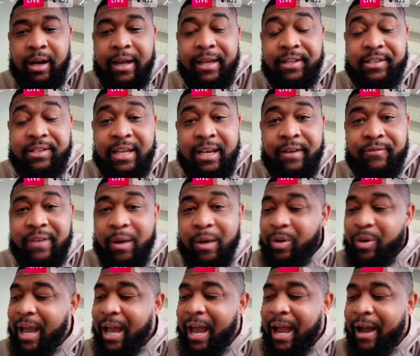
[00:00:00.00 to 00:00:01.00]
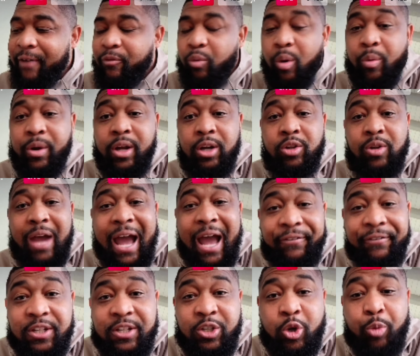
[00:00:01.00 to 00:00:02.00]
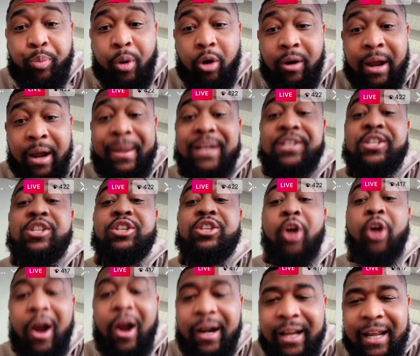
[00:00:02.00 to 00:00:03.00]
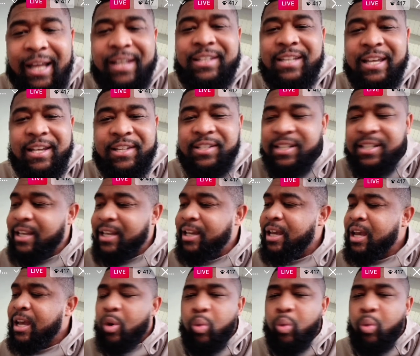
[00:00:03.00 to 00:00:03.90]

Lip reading: incentive that we have, where we're going to do after school program. It started in Tennessee.